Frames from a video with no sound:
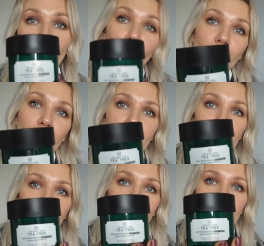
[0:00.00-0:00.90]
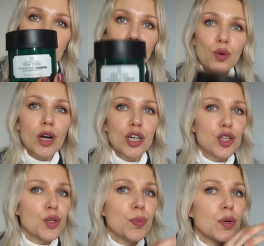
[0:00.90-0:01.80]
all over my face, or I
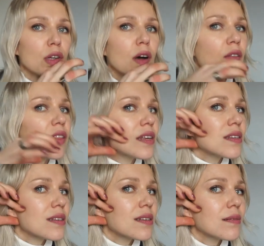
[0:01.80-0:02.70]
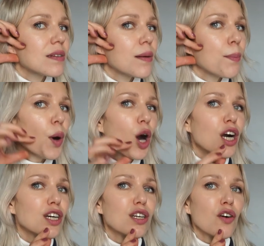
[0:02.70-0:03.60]
just put it on this
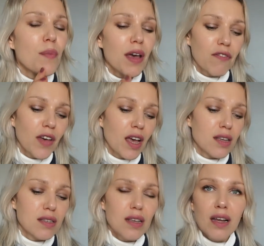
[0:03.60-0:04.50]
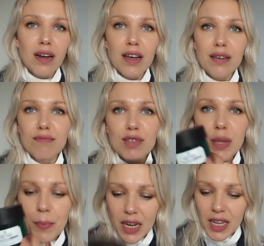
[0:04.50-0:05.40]
part of my face and I
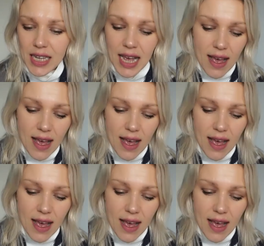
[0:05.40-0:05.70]
sleep in it,